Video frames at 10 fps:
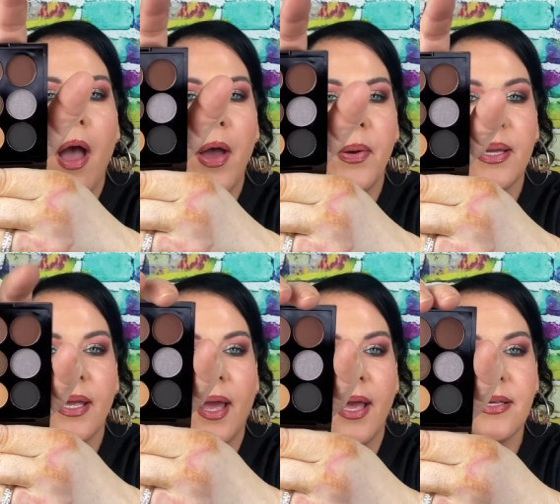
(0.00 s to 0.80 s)

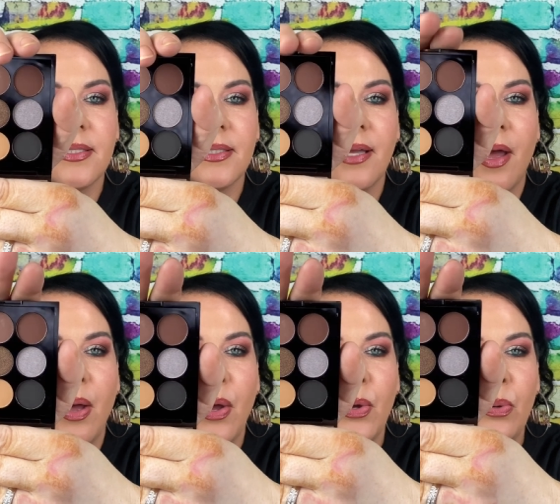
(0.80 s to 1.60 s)
Okay,
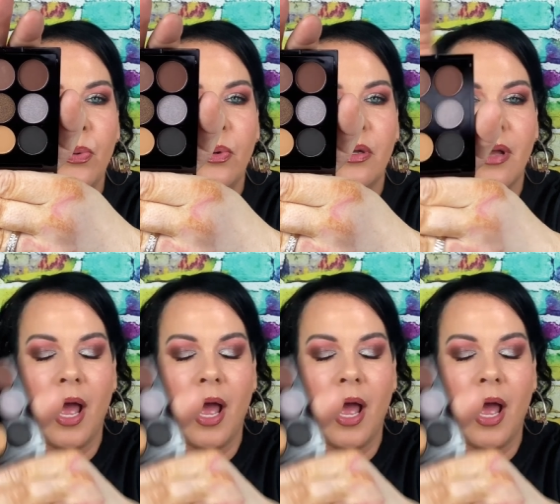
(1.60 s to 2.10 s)
so